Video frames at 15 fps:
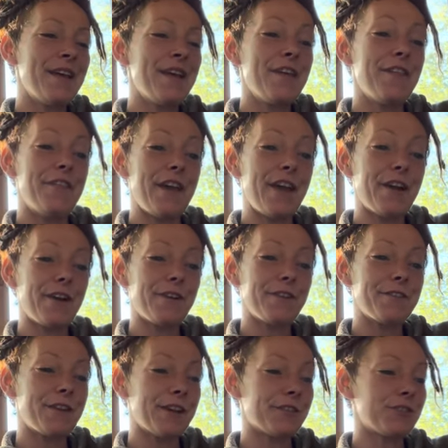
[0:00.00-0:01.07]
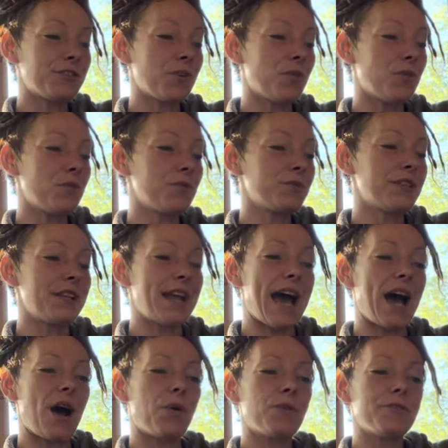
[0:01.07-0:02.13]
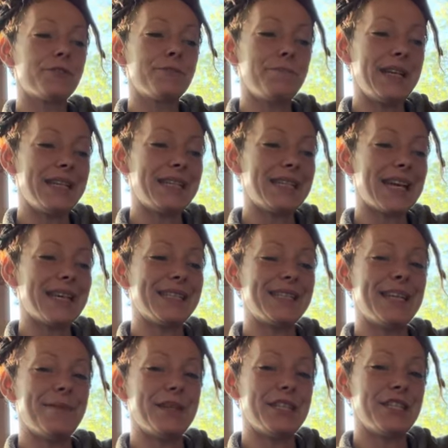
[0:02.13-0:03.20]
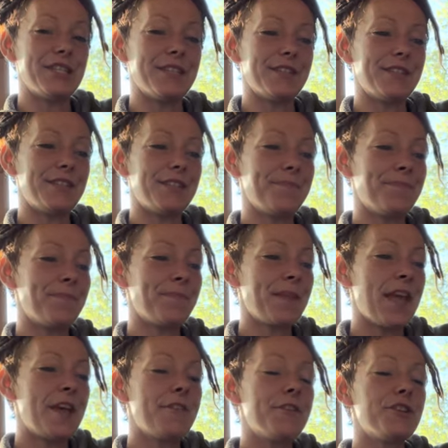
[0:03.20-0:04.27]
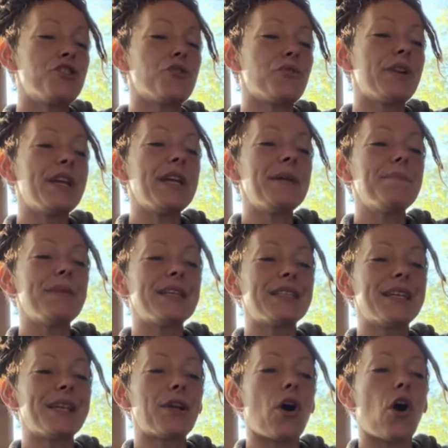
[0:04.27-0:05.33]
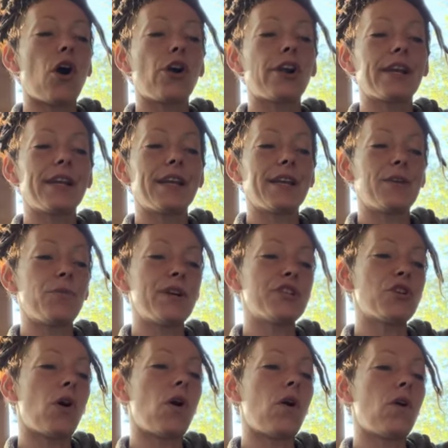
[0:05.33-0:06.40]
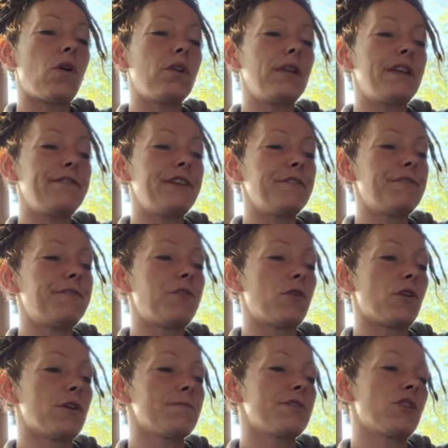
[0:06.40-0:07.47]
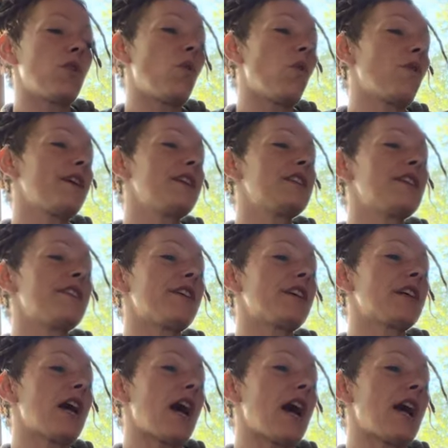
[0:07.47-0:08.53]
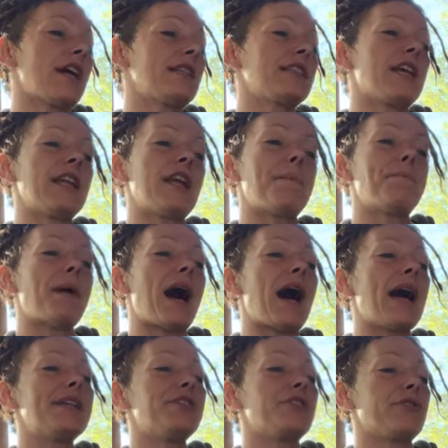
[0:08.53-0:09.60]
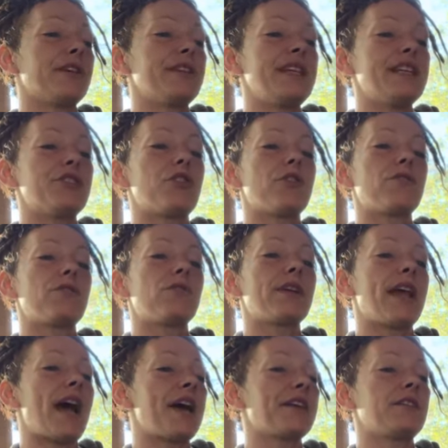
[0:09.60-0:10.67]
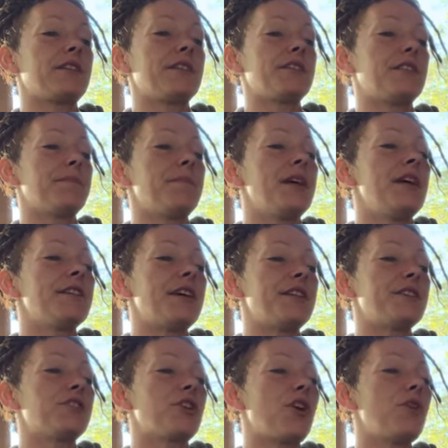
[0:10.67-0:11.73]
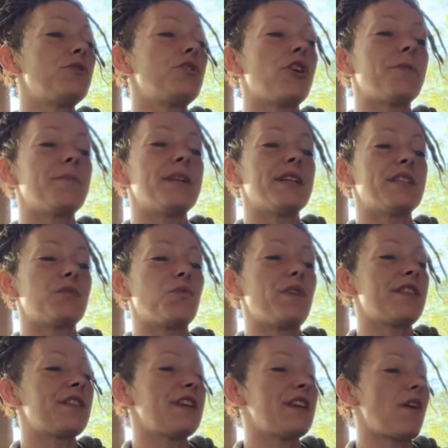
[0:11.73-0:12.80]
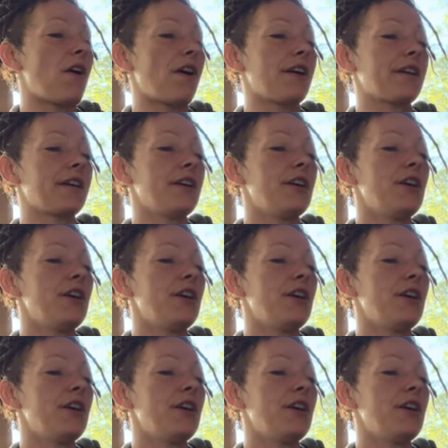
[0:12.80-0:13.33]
There their souls and ours meet as images. The dream is an ark in which all living forms, according to their kinds, can abide during the eternal cataclysm that is coterminous with the ark.